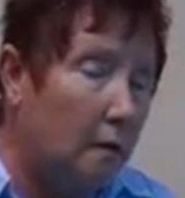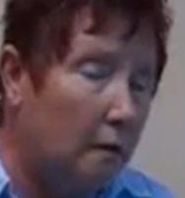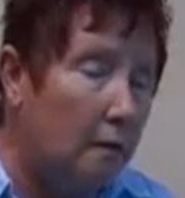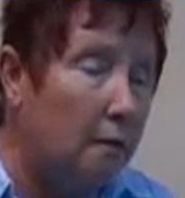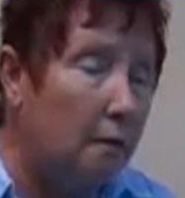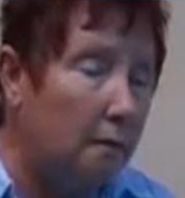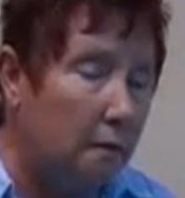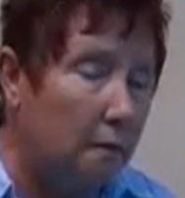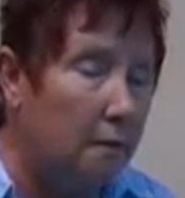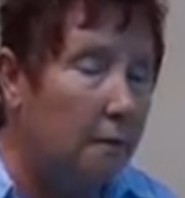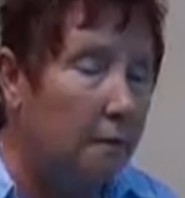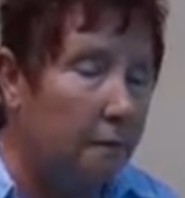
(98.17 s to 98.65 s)

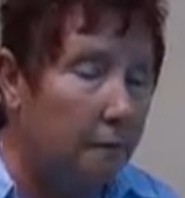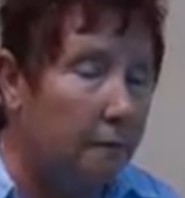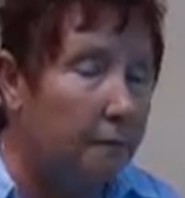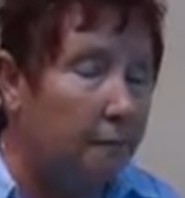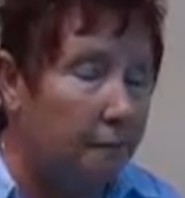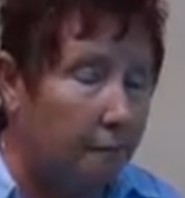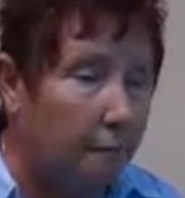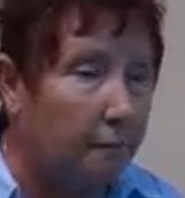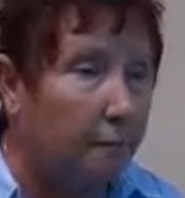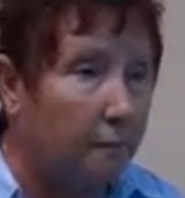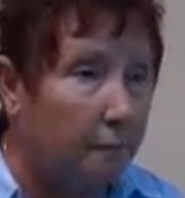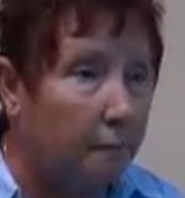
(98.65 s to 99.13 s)
weren't
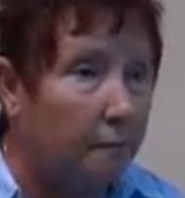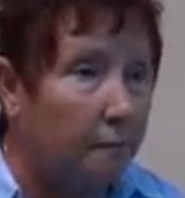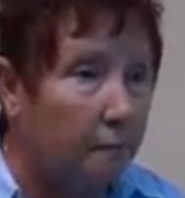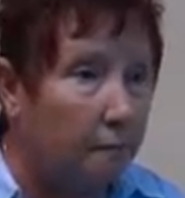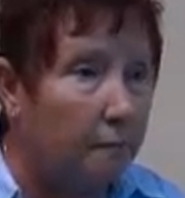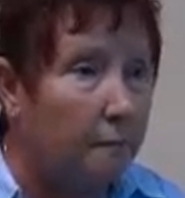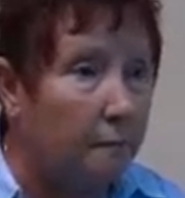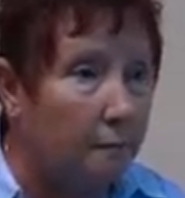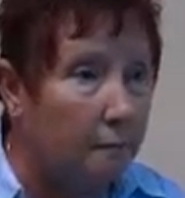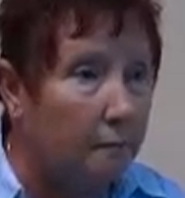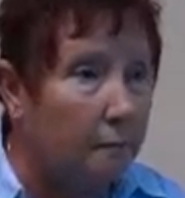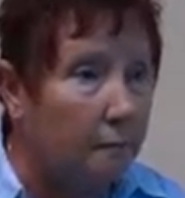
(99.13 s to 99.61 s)
expecting there to be
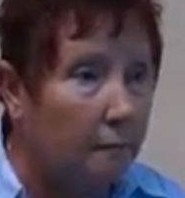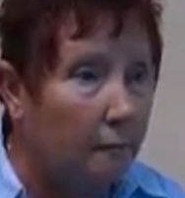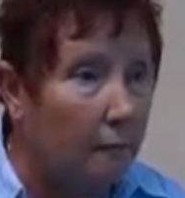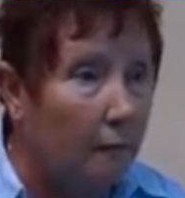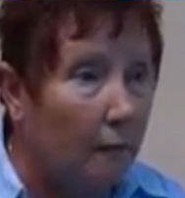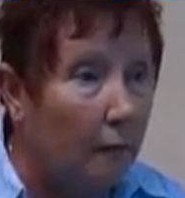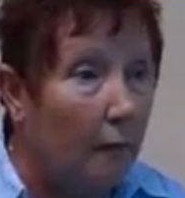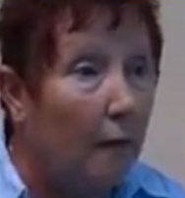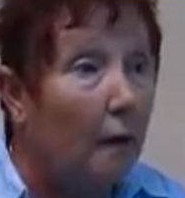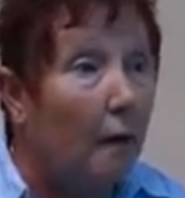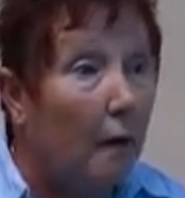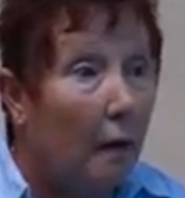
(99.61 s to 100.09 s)
a
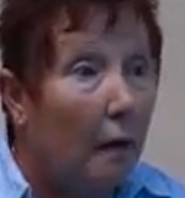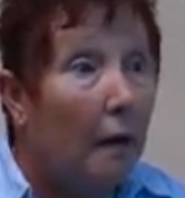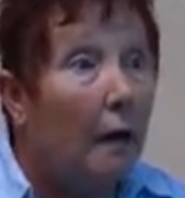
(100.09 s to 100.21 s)
problem.